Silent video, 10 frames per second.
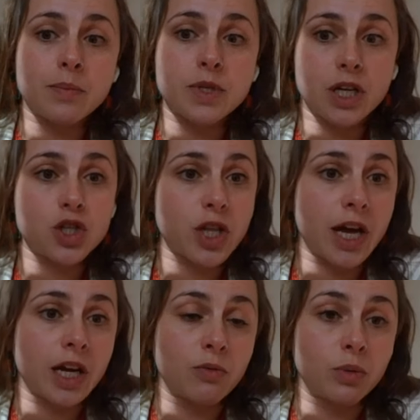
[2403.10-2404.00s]
such
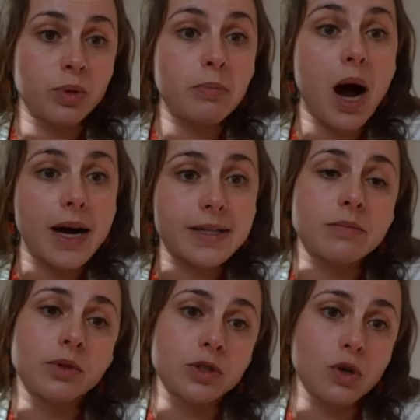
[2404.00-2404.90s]
that it would be
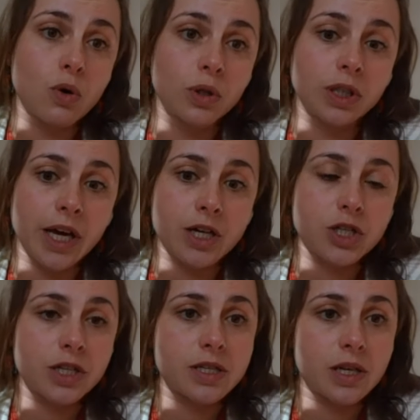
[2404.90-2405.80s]
possible to hold
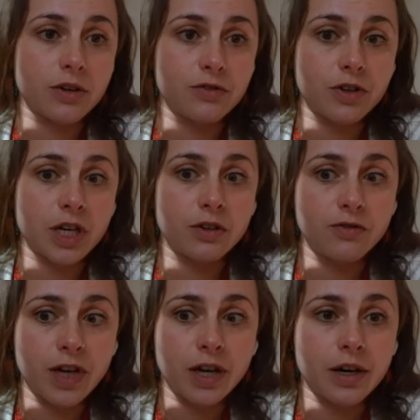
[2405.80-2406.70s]
elections that are free and
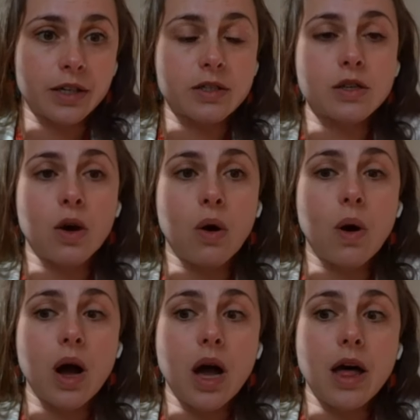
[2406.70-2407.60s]
fair. And
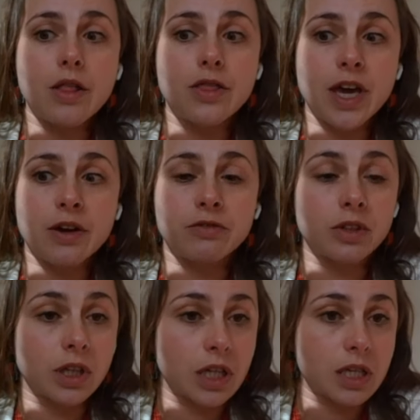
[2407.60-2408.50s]
so they
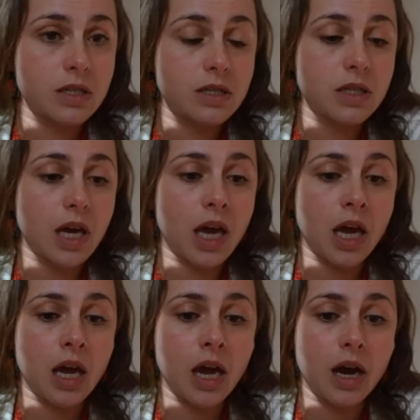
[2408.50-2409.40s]
released
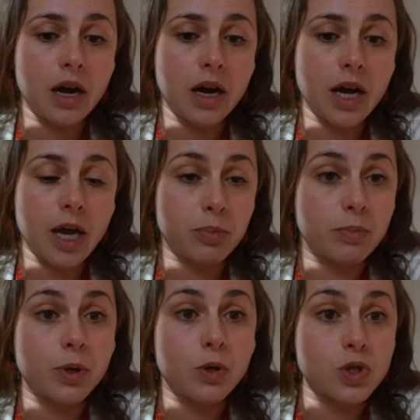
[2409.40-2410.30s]
a
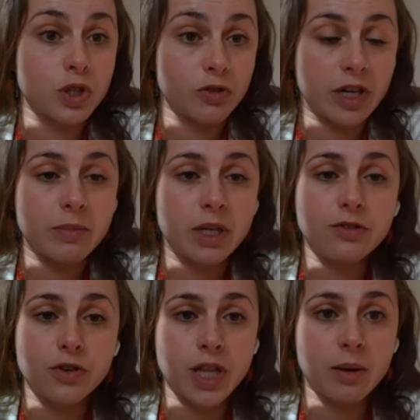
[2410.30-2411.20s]
proposed agreement
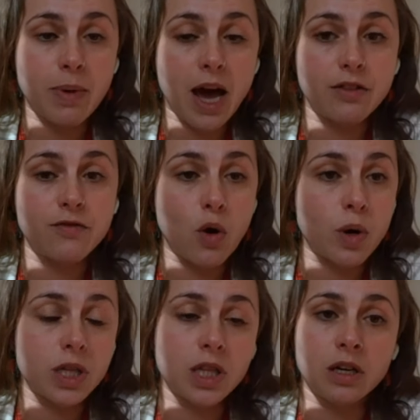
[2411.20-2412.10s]
for that path
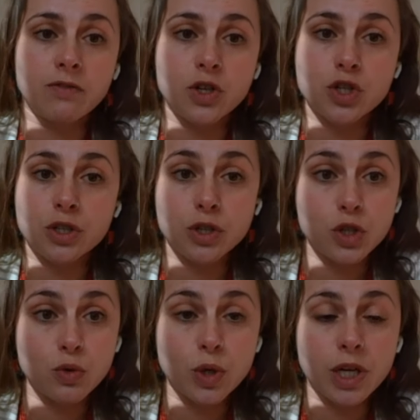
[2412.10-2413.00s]
forward that envisioned a
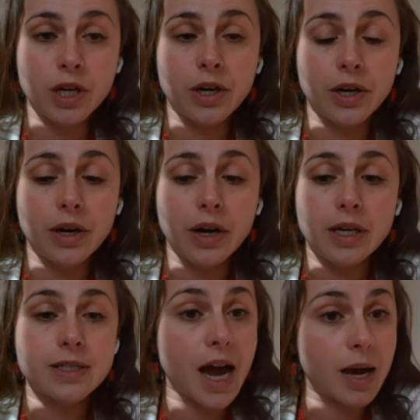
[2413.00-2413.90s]
two-year
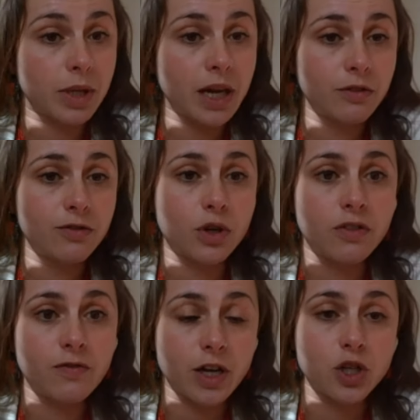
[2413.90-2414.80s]
timeline for
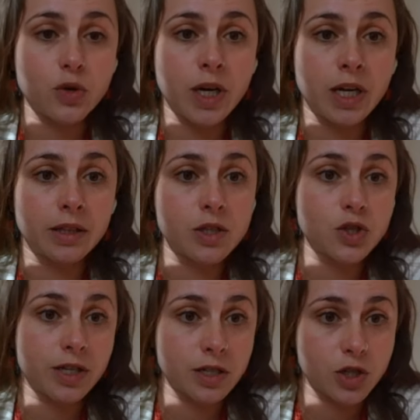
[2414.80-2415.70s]
effectuating this
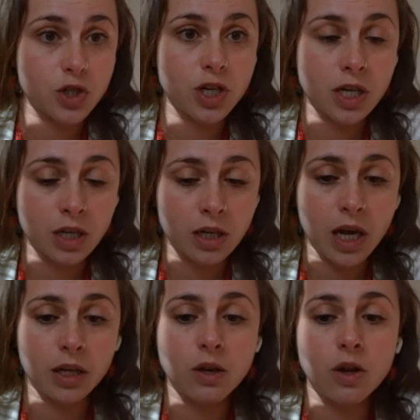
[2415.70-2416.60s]
transition
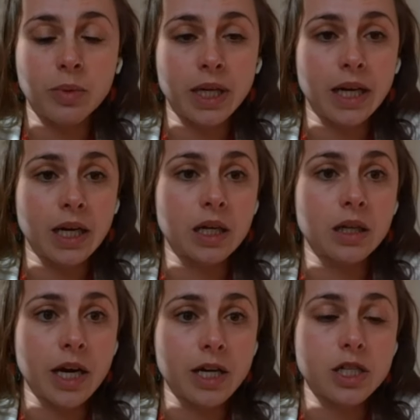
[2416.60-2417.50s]
and culminating in
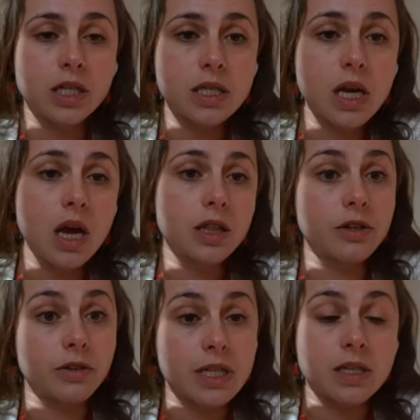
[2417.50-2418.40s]
elections.
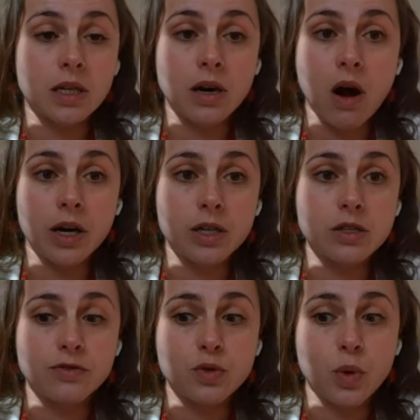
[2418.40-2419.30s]
They released it in
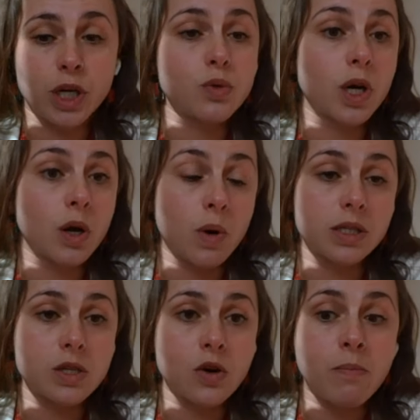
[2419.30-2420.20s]
August of
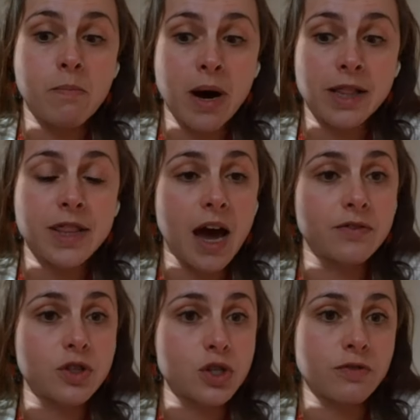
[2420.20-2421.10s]
2021, so a month
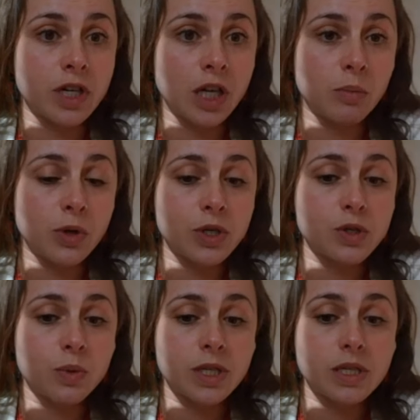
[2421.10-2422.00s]
after Jovenel
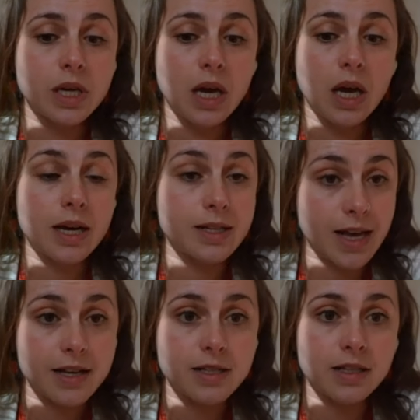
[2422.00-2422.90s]
Moïse was
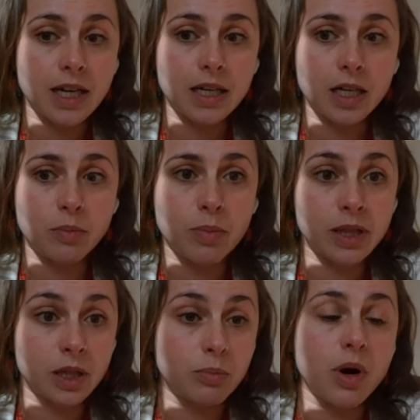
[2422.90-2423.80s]
assassinated,
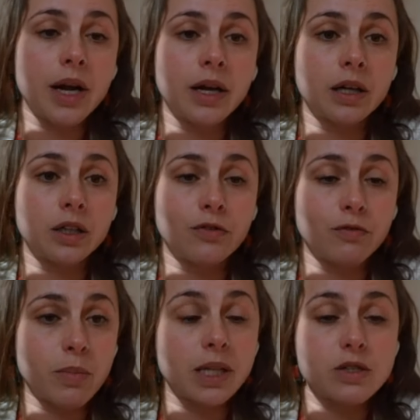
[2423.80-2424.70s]
but the product of
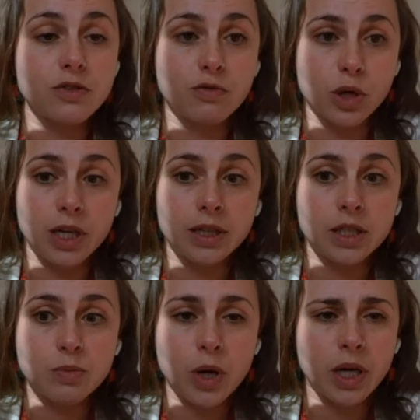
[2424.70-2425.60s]
months of work at
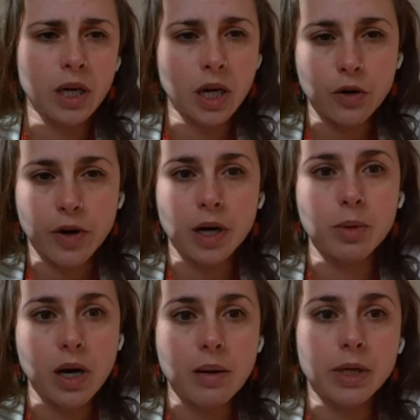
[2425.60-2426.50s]
this point and an
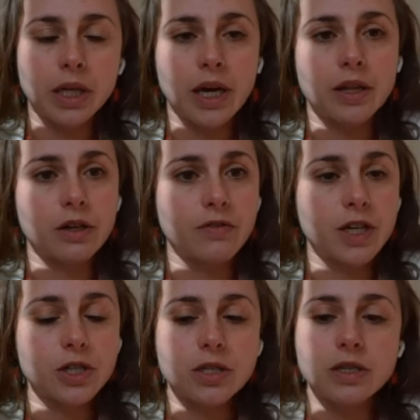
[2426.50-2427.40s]
incredible coming together of
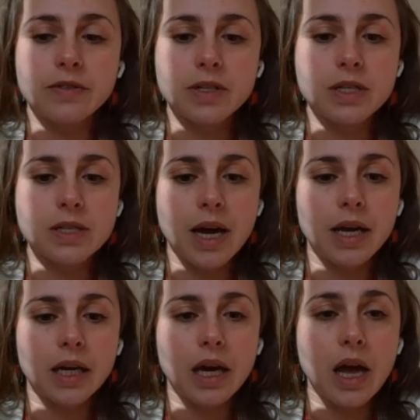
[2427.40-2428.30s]
Haitian civil
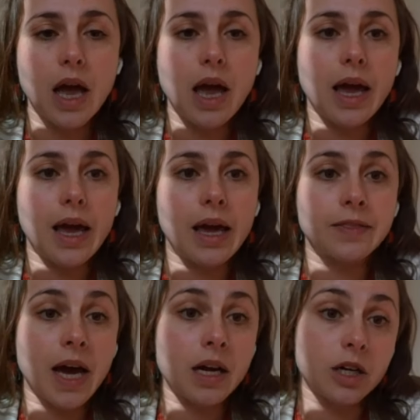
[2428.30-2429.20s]
society.
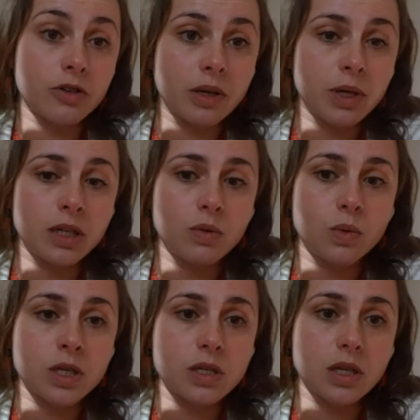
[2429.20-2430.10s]
And that agreement
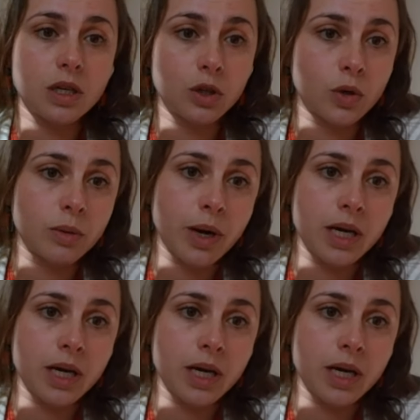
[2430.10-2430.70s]
was ignored by